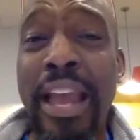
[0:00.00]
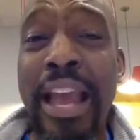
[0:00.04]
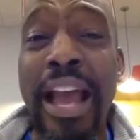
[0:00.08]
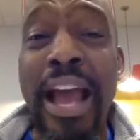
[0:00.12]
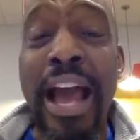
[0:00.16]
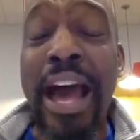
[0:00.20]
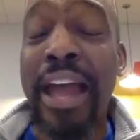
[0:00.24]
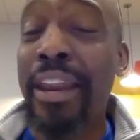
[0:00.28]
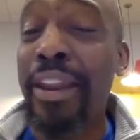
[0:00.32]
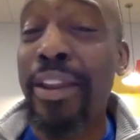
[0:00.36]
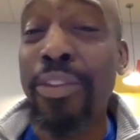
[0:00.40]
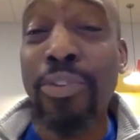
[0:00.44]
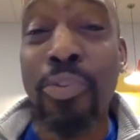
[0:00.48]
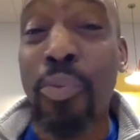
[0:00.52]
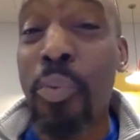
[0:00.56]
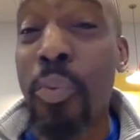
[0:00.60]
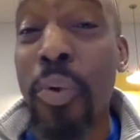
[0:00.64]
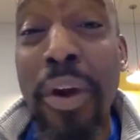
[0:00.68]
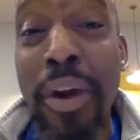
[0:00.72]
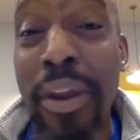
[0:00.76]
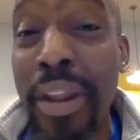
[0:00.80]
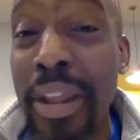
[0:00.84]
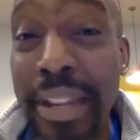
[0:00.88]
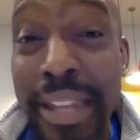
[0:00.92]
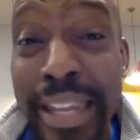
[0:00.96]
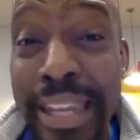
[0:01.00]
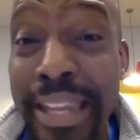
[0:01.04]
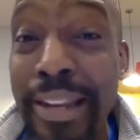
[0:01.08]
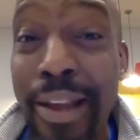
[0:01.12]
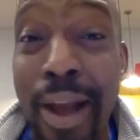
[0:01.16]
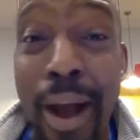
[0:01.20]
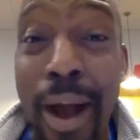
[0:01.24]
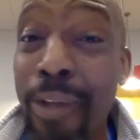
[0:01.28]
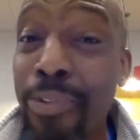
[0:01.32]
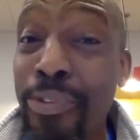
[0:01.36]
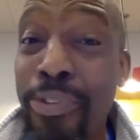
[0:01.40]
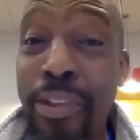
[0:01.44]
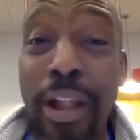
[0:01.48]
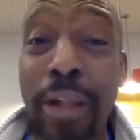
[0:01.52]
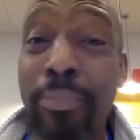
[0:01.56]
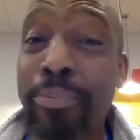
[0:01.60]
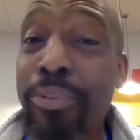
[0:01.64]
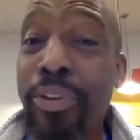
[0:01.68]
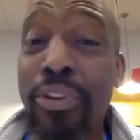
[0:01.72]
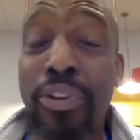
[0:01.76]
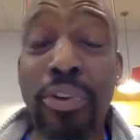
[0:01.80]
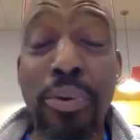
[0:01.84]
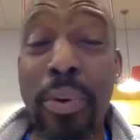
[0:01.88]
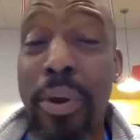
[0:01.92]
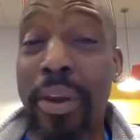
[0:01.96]
And listen, we're going to need God's help to
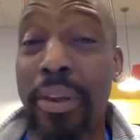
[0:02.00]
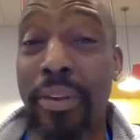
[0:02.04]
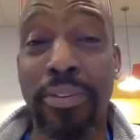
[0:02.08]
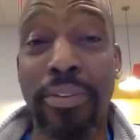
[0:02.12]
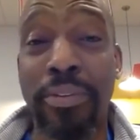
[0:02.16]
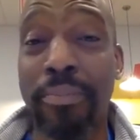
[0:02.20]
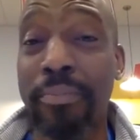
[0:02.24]
do it.